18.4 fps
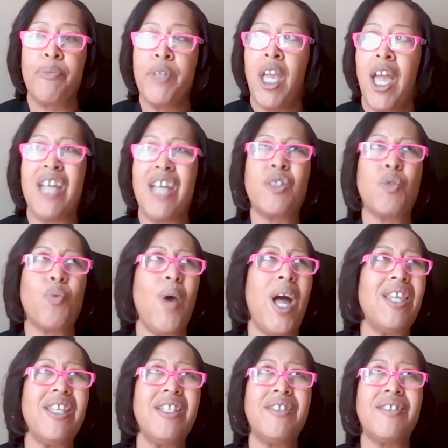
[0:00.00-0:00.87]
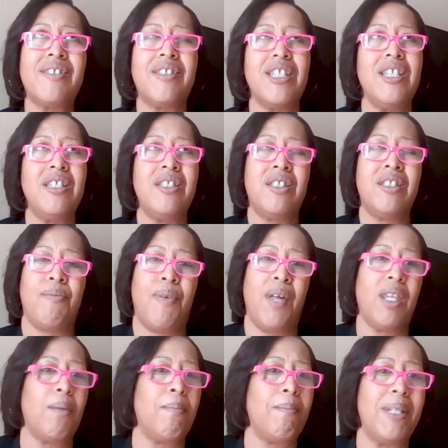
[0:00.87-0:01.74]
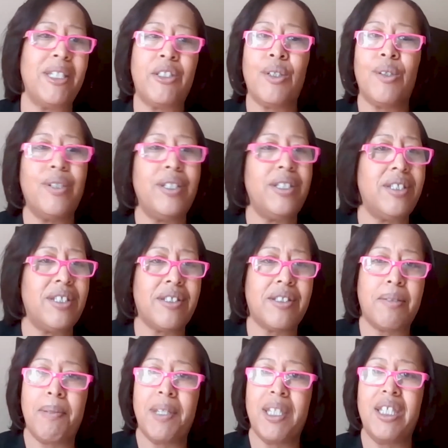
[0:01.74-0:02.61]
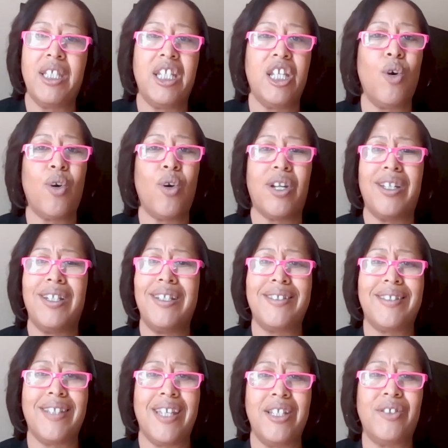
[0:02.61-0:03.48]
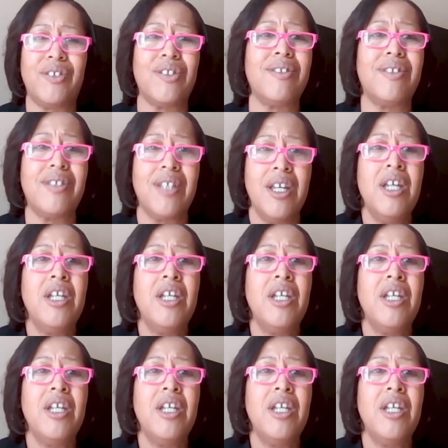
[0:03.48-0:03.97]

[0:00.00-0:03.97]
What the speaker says: as well as the developmental and disability organizations,